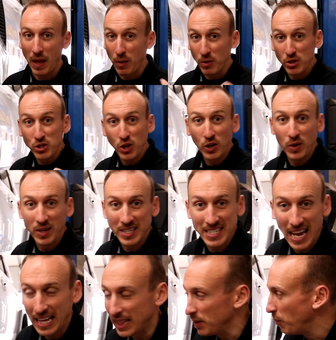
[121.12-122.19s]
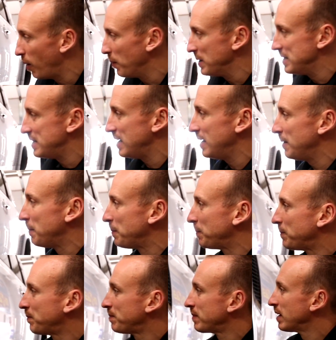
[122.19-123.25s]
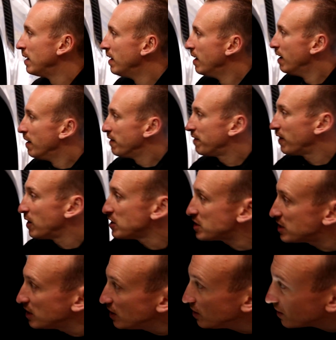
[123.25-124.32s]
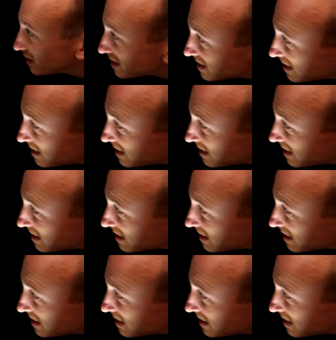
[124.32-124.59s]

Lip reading: I want to show you exactly what we did. First, you can